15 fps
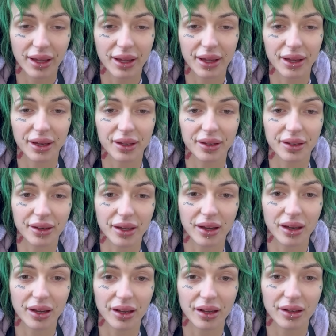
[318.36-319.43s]

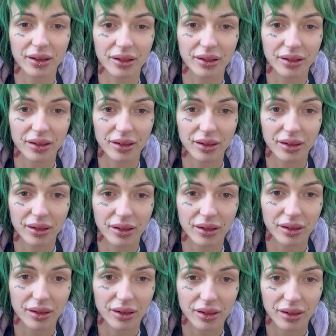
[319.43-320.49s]
And
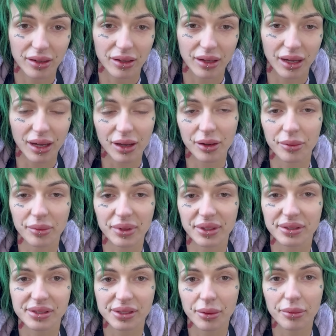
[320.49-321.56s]
I
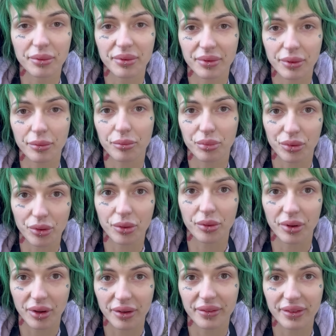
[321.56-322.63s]
mean, some of them
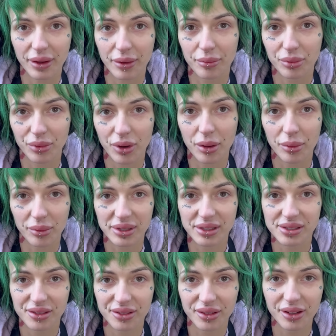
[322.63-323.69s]
broke on that
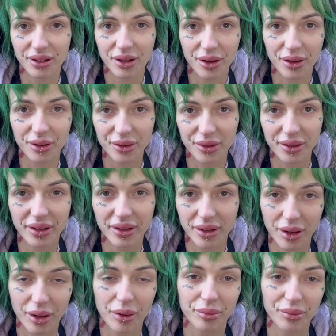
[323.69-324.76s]
promise. Like, oh, yeah. You can
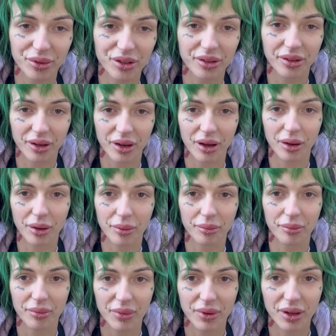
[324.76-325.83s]
come, you can come.
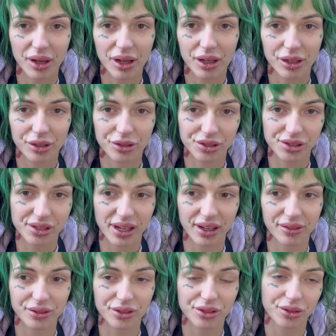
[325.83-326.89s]
You just
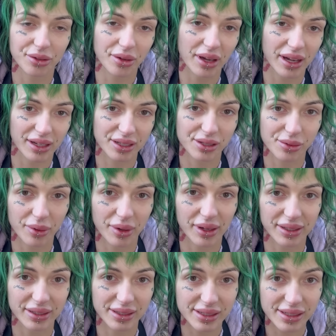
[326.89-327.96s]
have to do X,
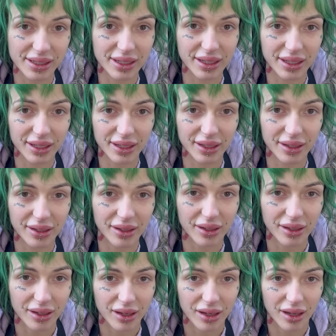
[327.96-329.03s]
Y, and Z.
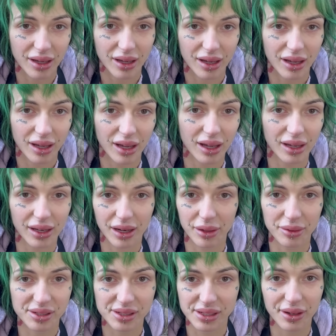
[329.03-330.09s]
And
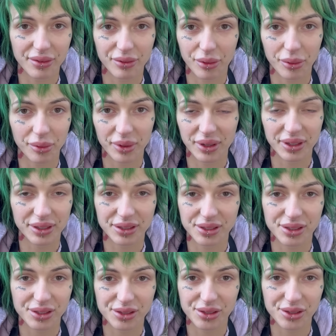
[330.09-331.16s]
I was never willing
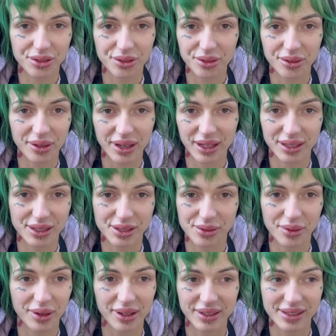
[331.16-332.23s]
to do X,
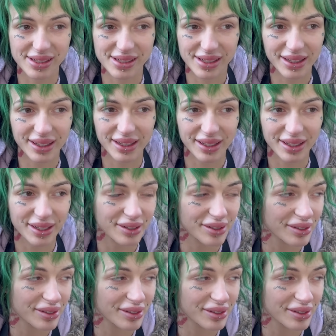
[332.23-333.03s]
Y, and Z.